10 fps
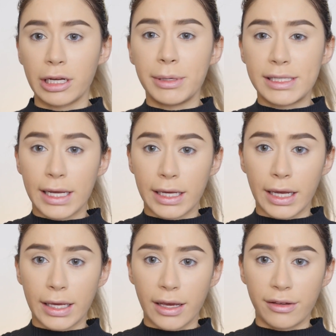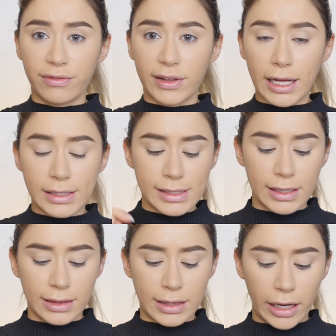going to be taking a flat
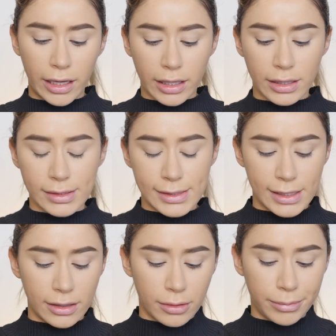synthetic concealer